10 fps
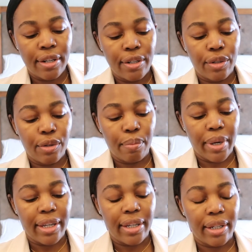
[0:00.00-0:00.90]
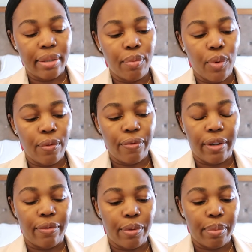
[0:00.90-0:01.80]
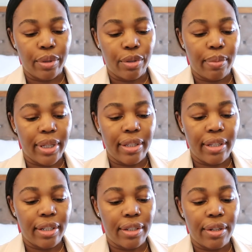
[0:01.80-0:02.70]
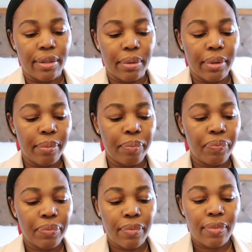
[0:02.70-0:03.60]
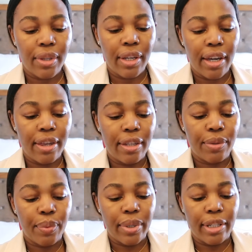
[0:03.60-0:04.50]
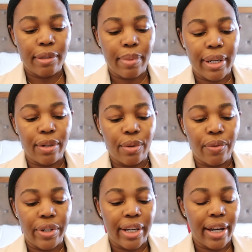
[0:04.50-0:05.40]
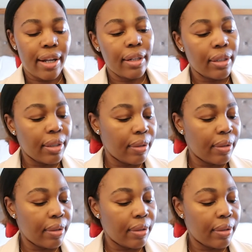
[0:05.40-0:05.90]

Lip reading: to make it more favorable to my skin tone. And this one is by L'Oreal,